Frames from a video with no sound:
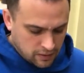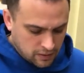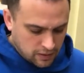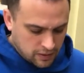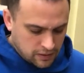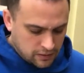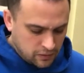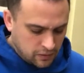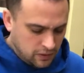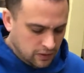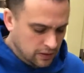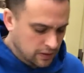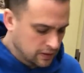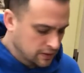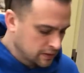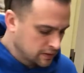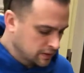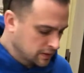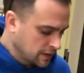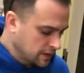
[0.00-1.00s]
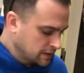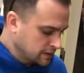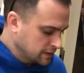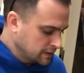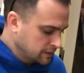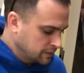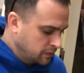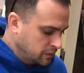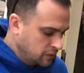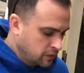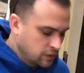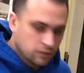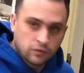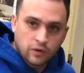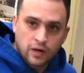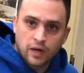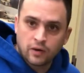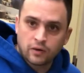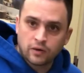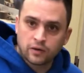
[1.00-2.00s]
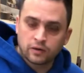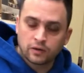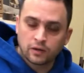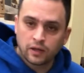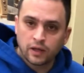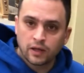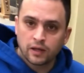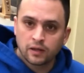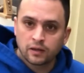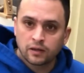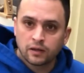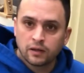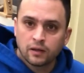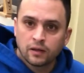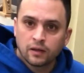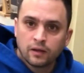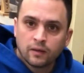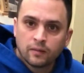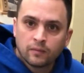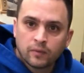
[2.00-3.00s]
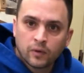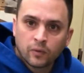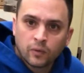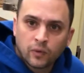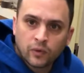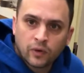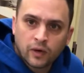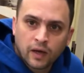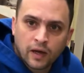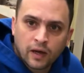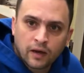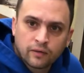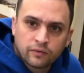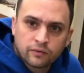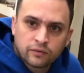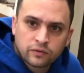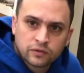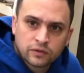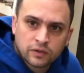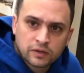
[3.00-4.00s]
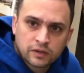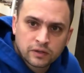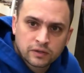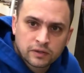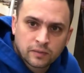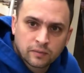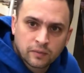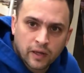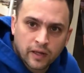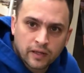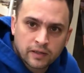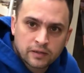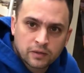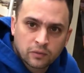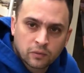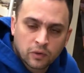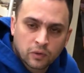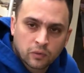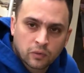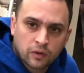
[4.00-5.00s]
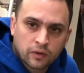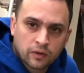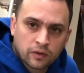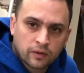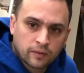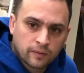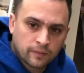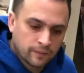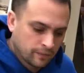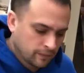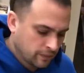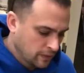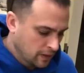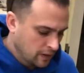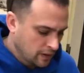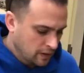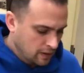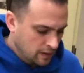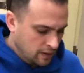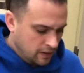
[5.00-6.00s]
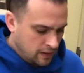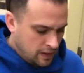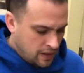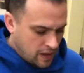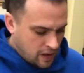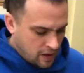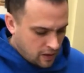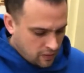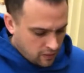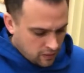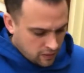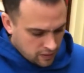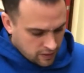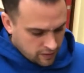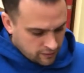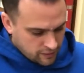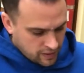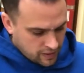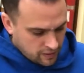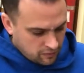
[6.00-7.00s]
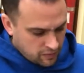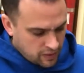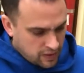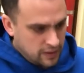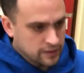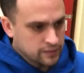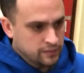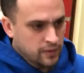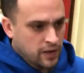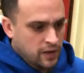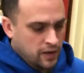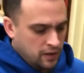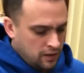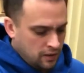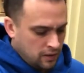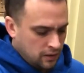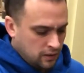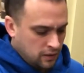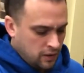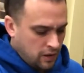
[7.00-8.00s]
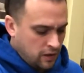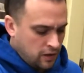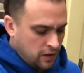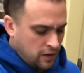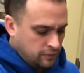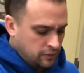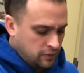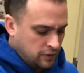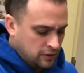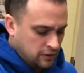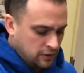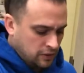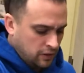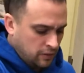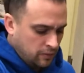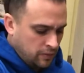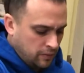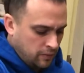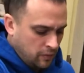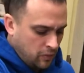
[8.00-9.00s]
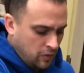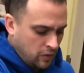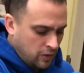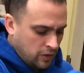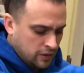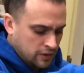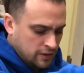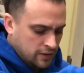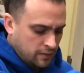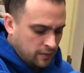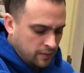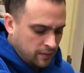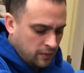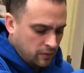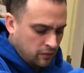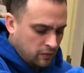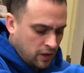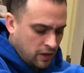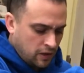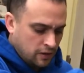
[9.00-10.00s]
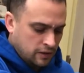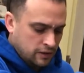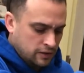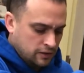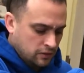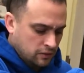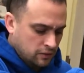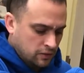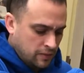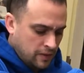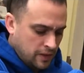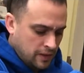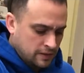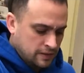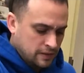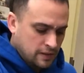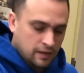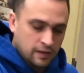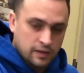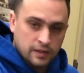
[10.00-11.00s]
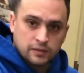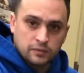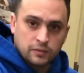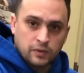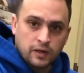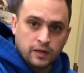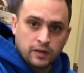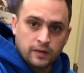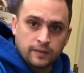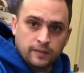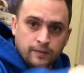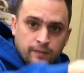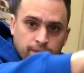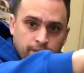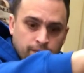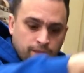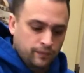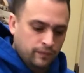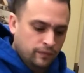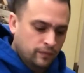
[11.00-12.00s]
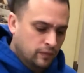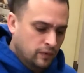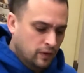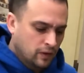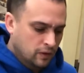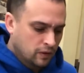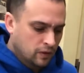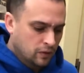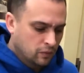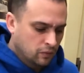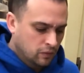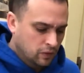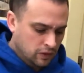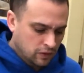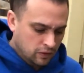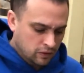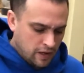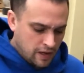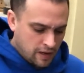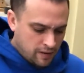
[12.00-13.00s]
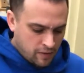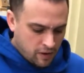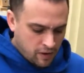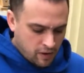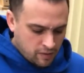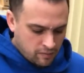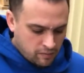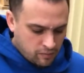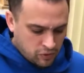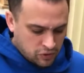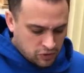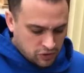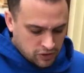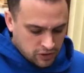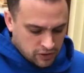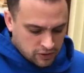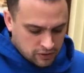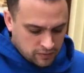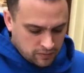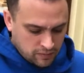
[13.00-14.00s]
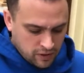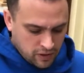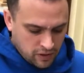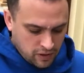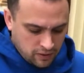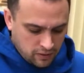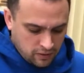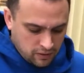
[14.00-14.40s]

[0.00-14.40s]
because we're going to get this nice and smooth and round on the lathe. But we want to have just some lines to work with. And now I've got to raise my guard up just a little bit more because I'm going to be running this through the bandsaw this way. We're going to grab our push stick to be our